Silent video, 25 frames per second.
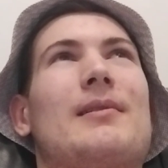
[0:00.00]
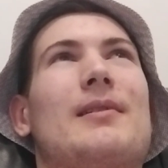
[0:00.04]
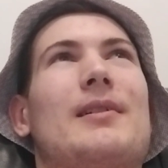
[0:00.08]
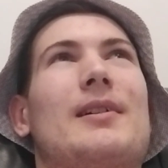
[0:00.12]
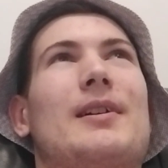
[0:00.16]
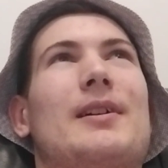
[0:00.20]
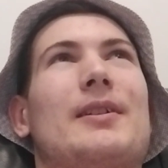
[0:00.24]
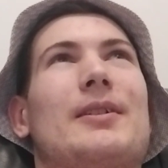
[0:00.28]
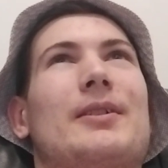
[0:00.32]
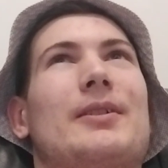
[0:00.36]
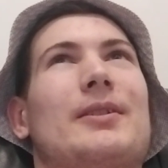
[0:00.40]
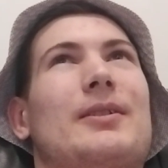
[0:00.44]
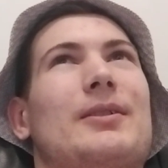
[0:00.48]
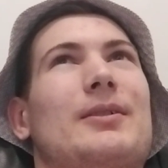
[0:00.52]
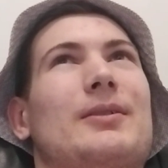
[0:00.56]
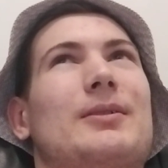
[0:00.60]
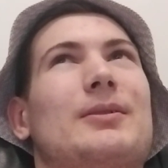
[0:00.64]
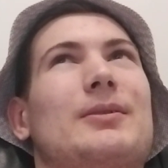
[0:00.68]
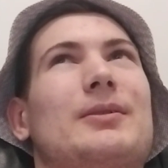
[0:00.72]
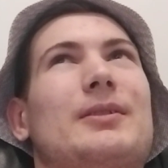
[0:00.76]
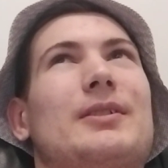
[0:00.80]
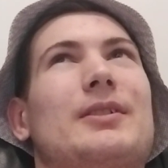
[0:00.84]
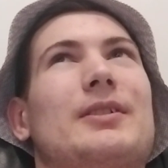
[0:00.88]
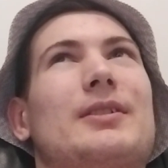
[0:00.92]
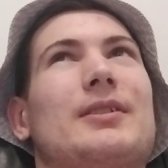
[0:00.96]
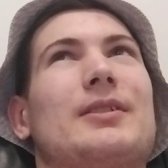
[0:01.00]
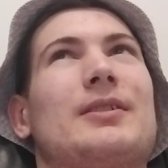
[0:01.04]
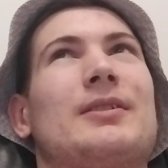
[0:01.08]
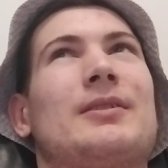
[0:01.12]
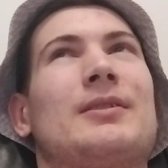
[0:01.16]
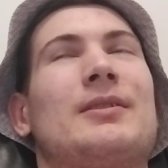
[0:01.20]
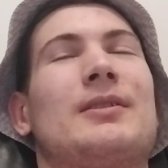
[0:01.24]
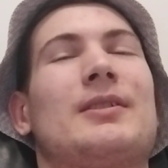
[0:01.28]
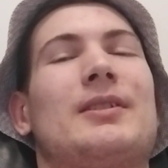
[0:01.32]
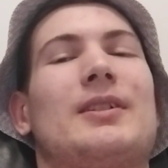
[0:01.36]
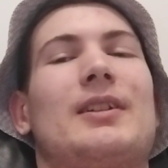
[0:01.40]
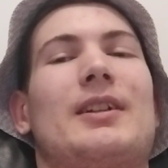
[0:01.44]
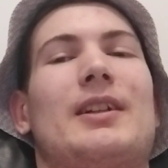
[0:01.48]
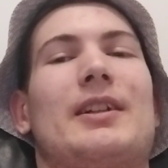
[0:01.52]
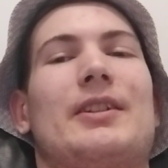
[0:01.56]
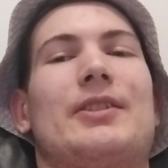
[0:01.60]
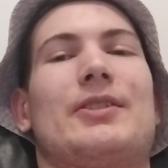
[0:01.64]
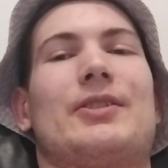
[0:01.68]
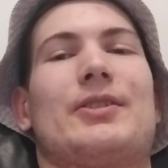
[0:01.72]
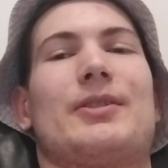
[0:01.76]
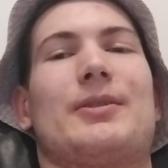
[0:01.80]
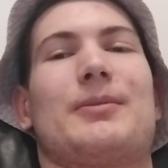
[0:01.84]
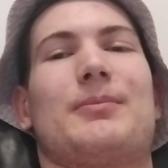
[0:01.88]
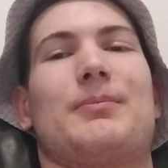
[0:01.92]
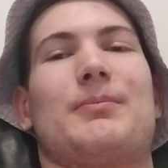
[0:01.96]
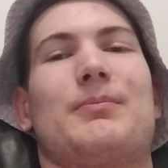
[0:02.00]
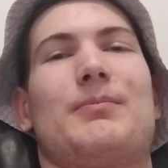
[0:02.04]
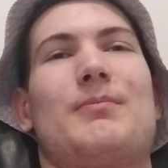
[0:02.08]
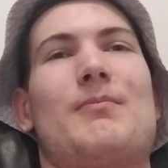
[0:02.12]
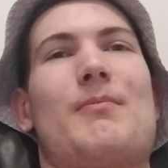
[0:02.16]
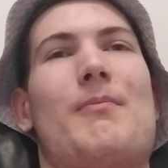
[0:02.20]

I don't know, it had some.